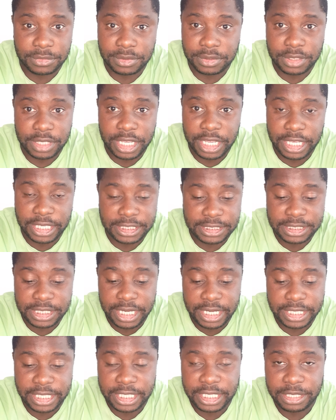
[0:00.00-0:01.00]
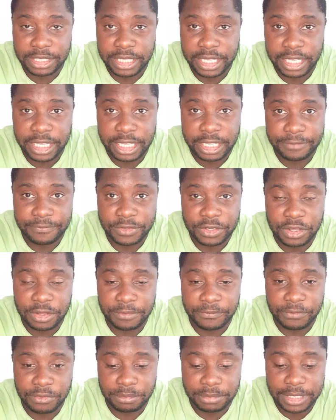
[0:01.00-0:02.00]
they say that they have
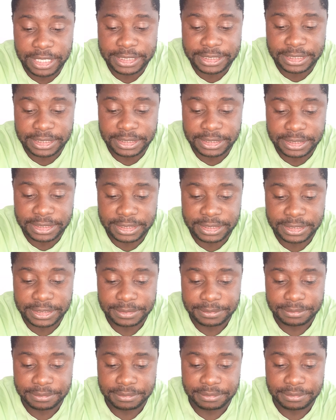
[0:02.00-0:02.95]
learnt from lessons.